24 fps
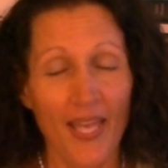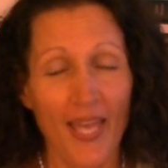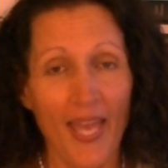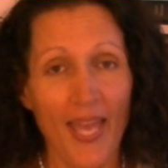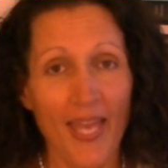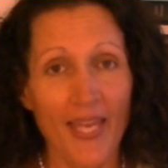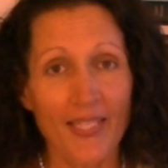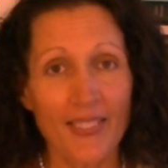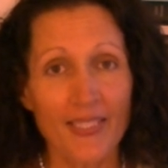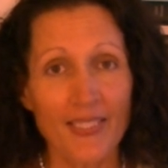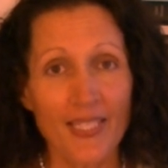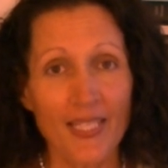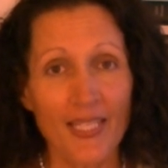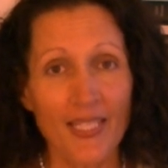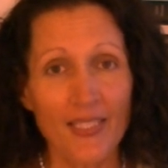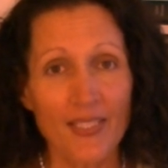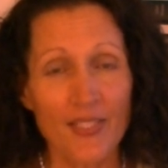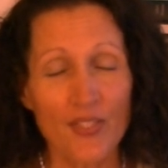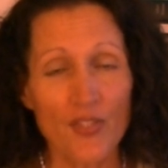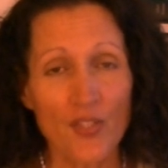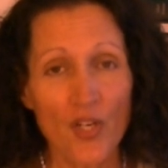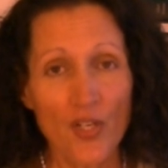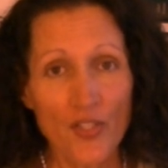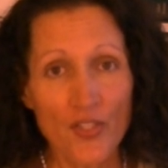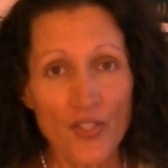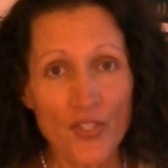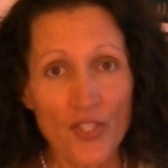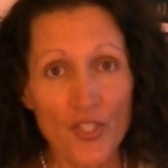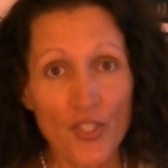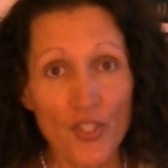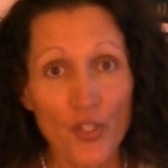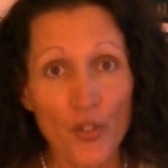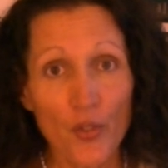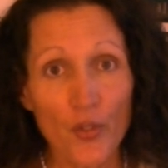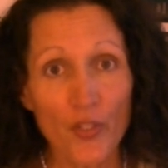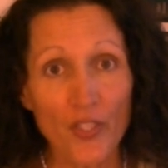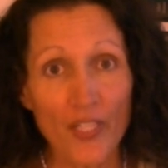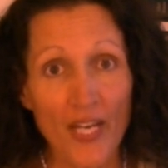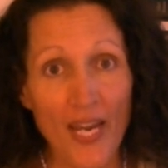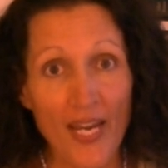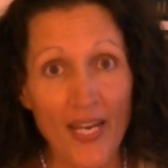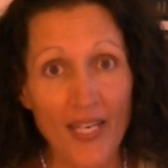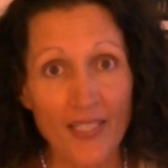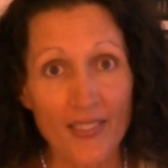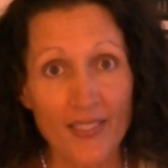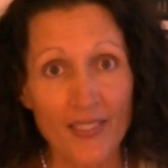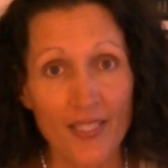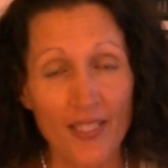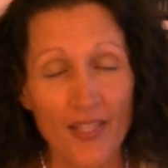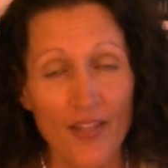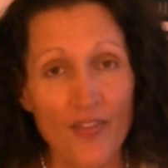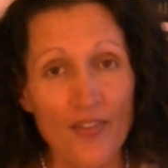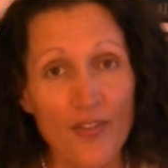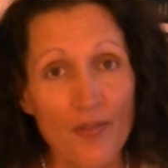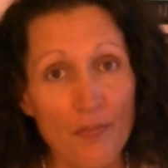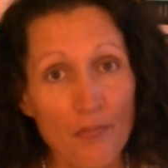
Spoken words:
And it starts to create the